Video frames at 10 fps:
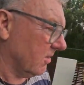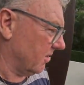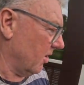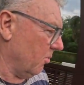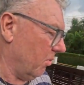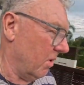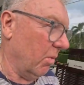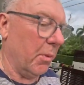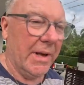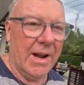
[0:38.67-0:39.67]
So
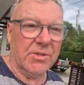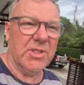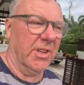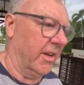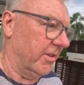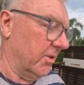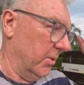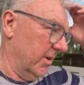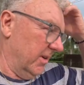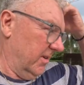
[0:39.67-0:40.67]
we went out today
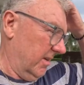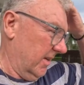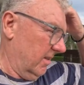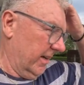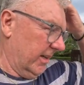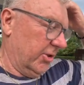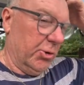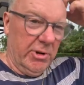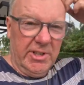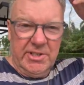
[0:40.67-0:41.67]
to a, a like a
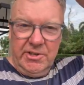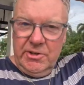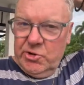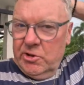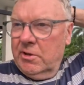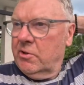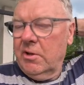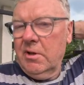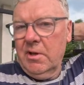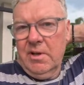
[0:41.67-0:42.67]
tree surgeon,
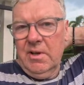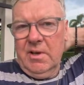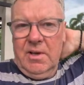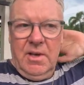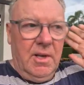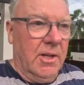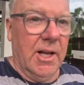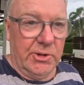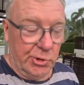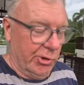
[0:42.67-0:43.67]

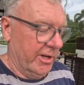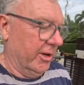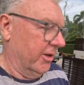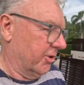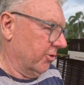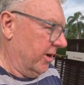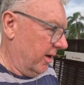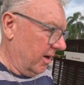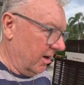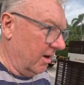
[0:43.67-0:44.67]
a tree nursery,
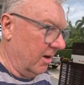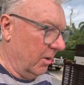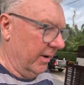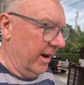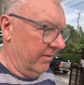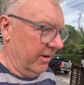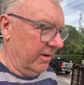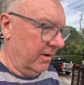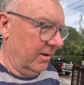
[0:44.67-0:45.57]
or whatever,